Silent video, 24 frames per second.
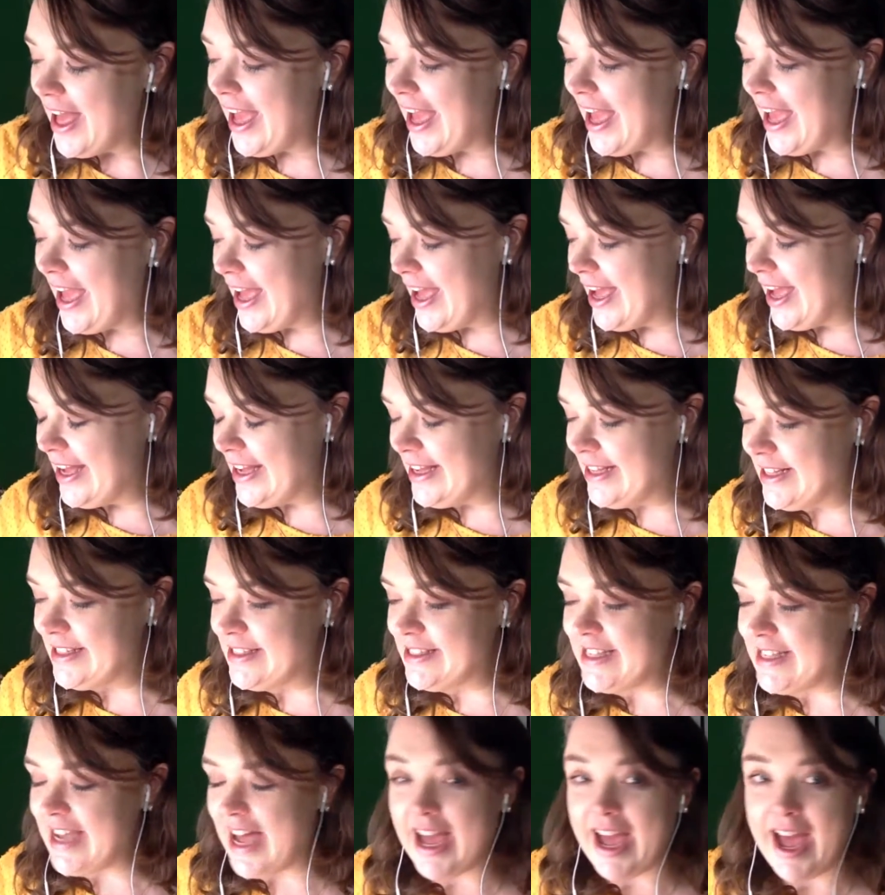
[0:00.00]

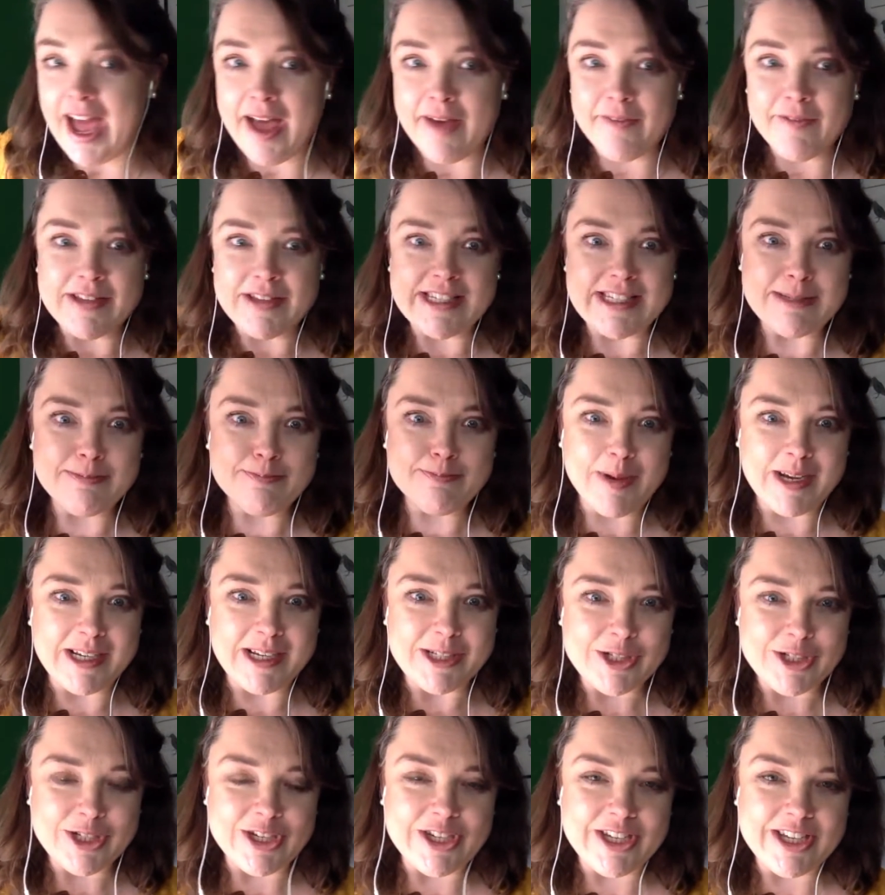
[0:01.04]
And I have a
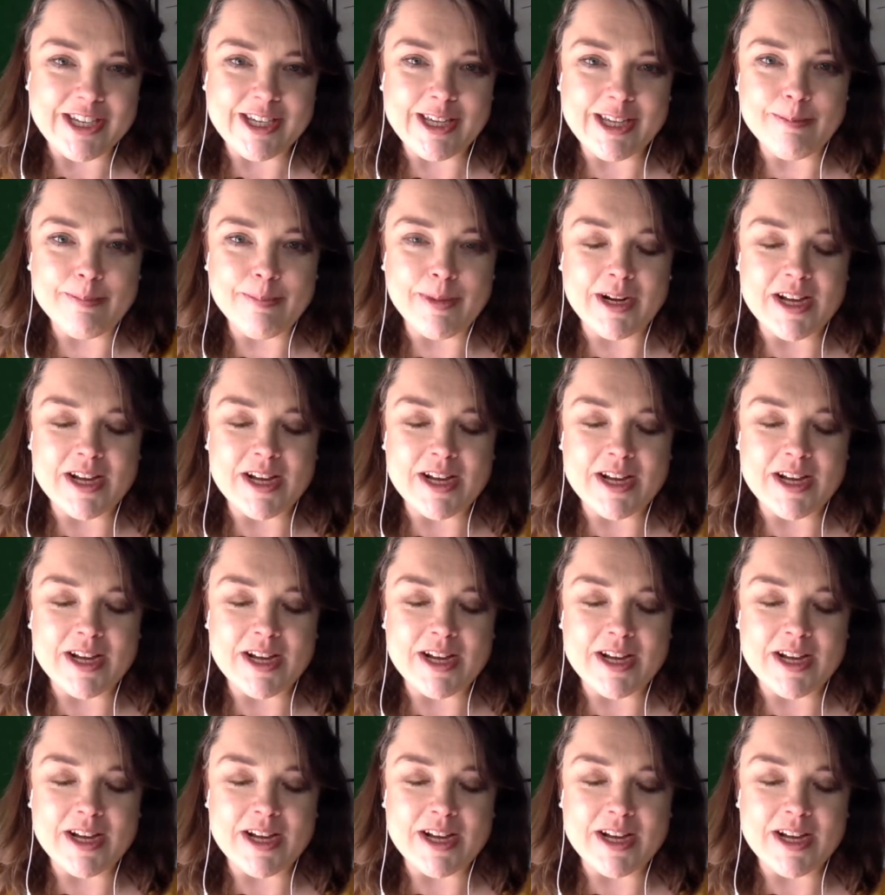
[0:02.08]
special